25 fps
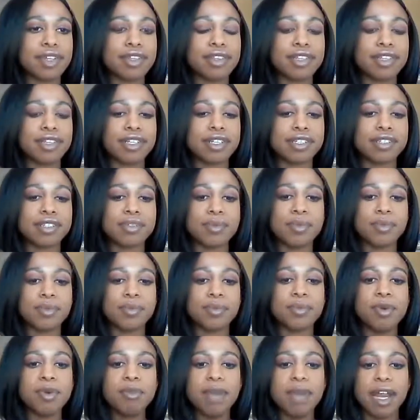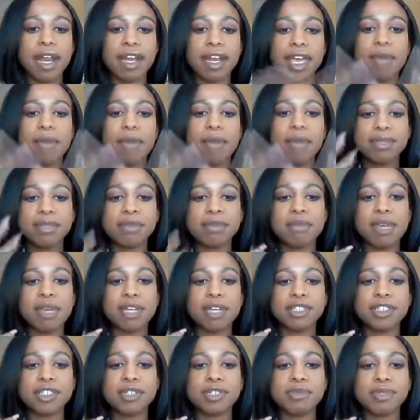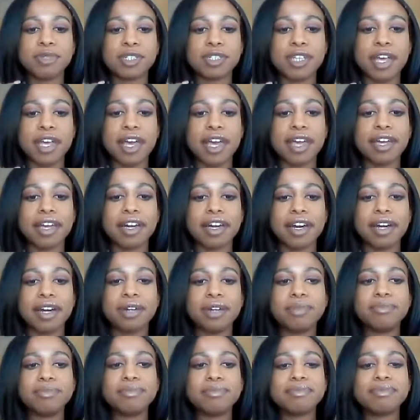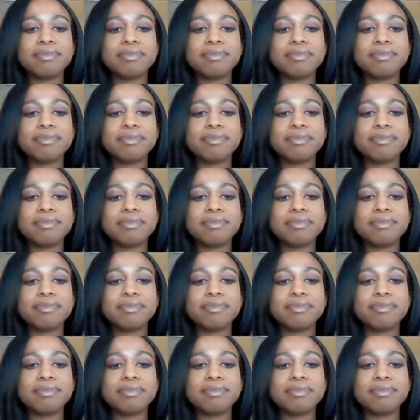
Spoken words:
this woman had came up to me, and she was like, and